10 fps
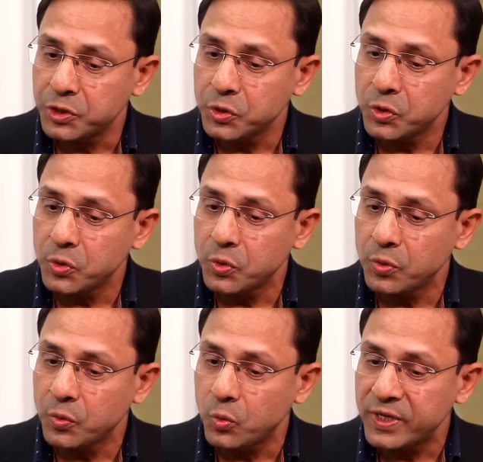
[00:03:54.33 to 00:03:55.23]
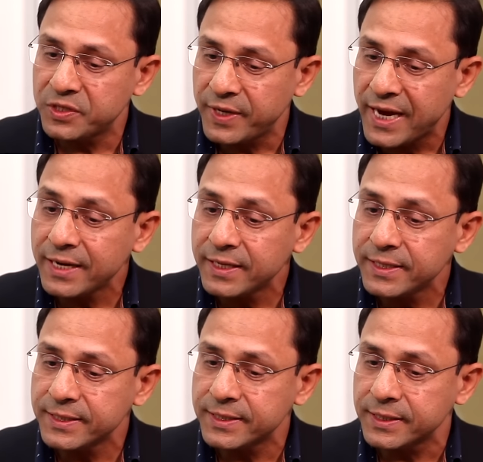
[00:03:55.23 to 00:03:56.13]
And so once we
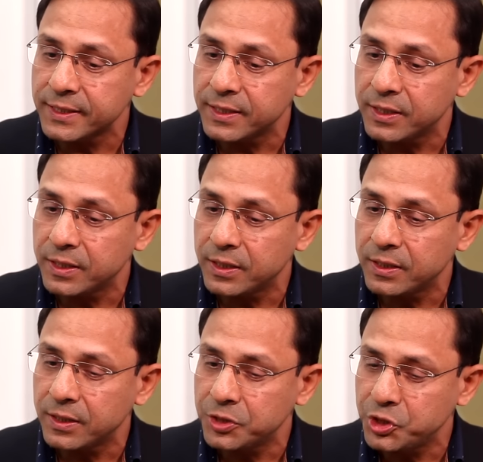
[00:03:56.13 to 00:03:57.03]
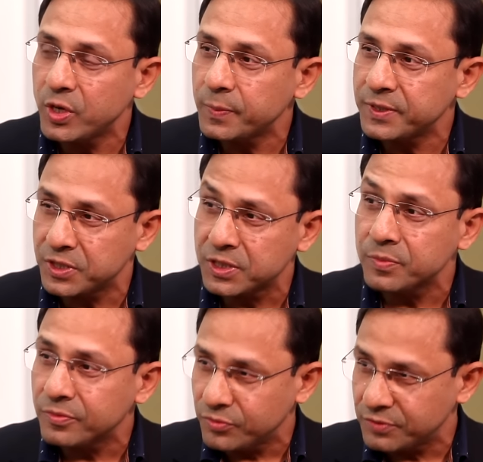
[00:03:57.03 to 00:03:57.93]
had this uh, GUI-based
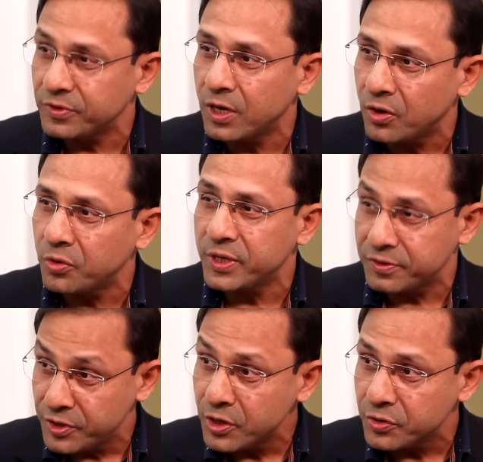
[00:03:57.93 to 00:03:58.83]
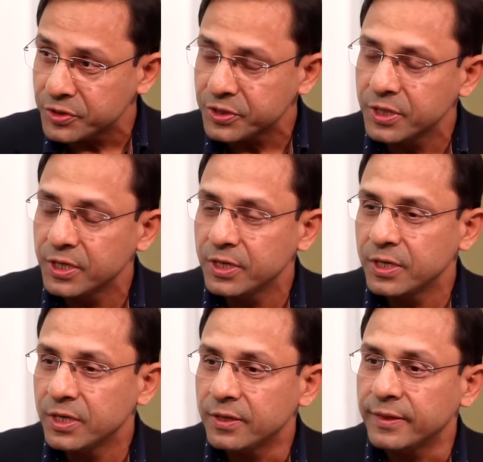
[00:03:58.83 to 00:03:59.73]
system, which we now know as Windows,
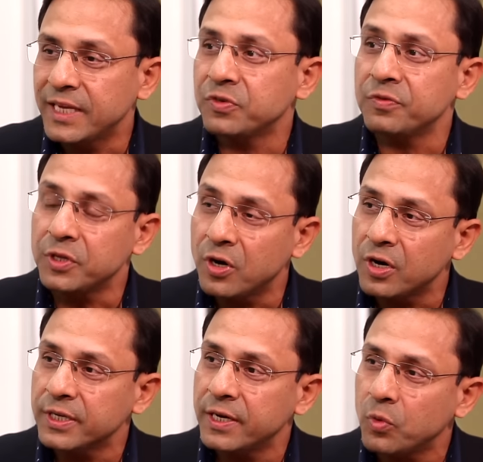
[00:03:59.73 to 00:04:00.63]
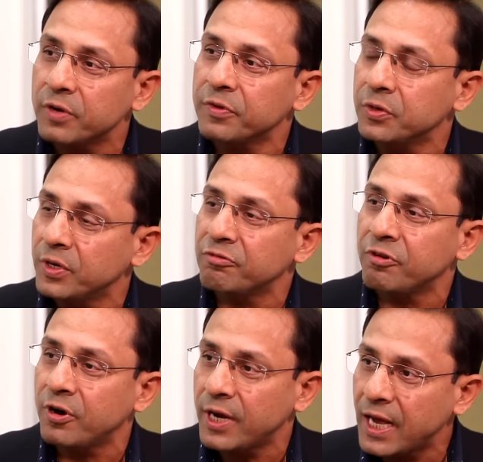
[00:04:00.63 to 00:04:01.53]
that's when we thought that what we are
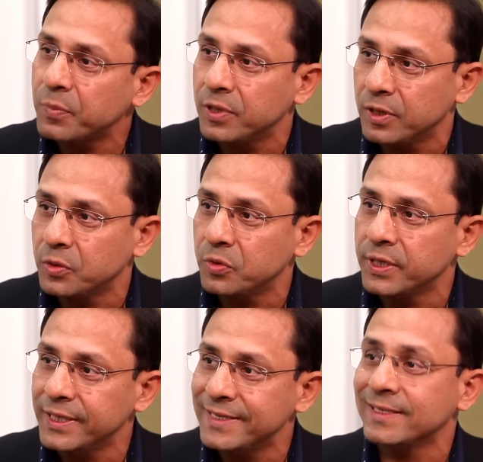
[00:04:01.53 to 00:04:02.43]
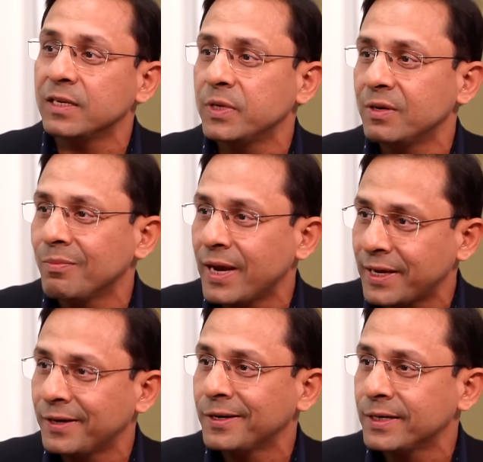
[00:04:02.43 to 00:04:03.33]
doing for Apple could easily be
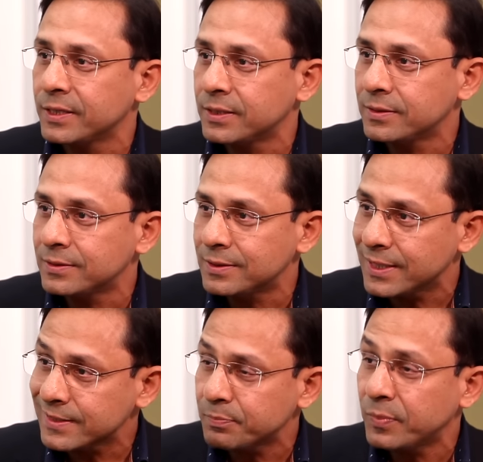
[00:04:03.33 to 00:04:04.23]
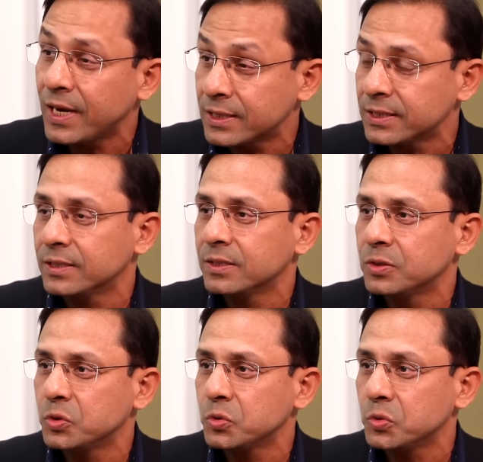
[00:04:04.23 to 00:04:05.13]
migrated and
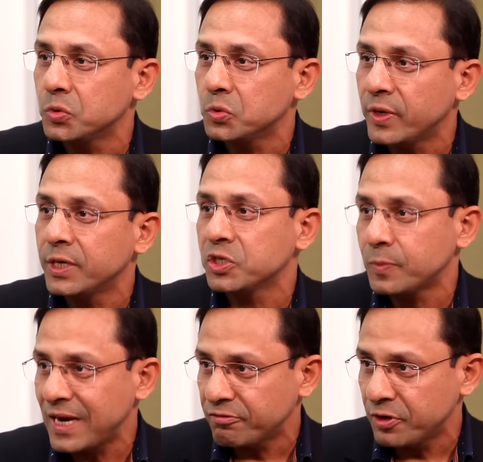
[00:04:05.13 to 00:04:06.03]
transplanted to Windows